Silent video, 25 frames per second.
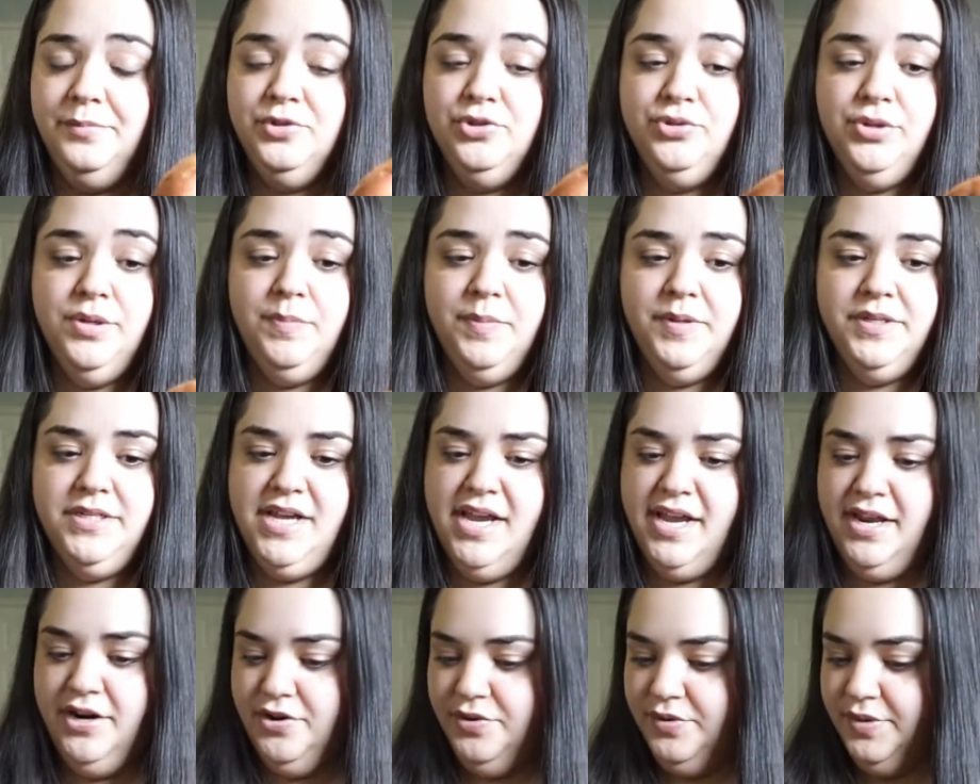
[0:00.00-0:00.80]
sweet
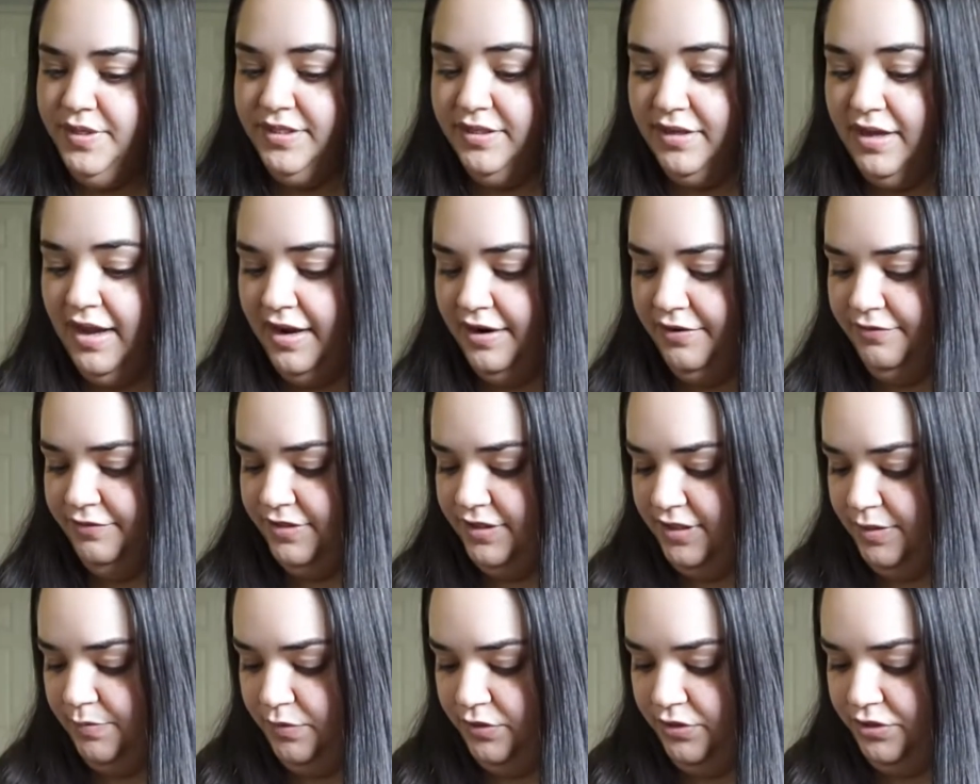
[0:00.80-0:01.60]
potato is kind of
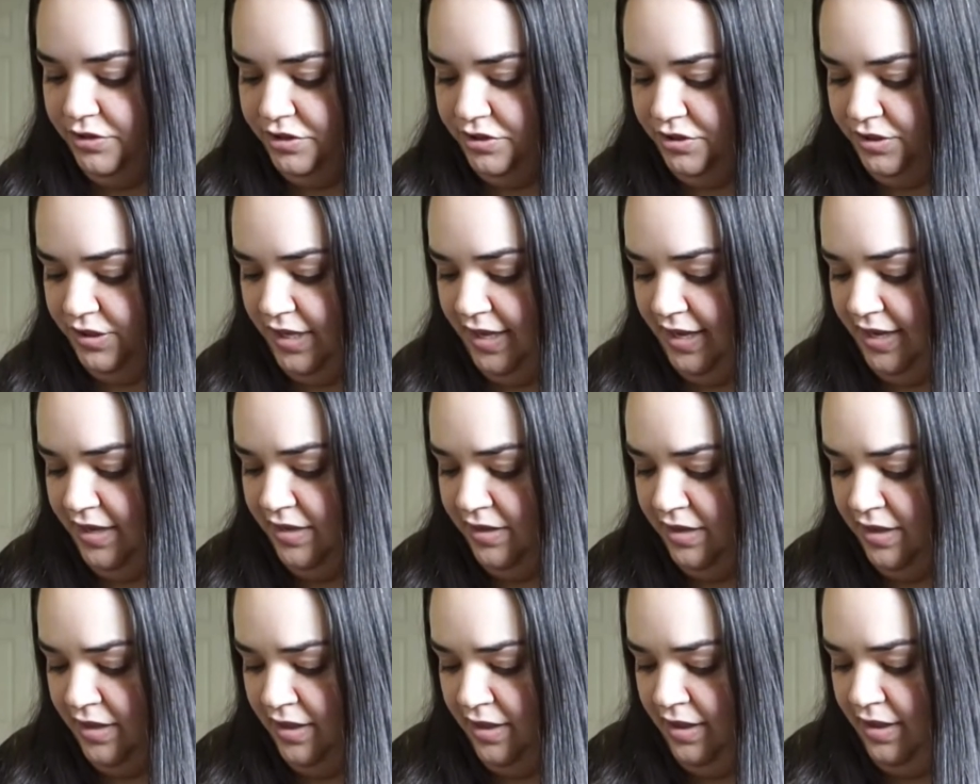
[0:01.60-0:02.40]
similar to
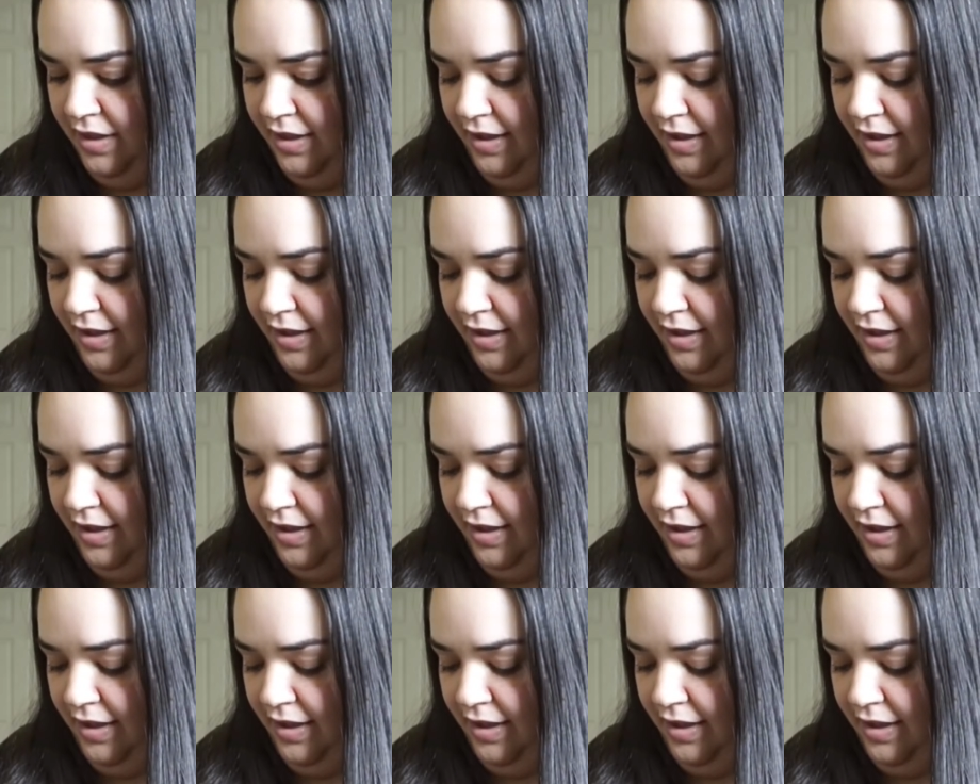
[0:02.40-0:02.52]
that.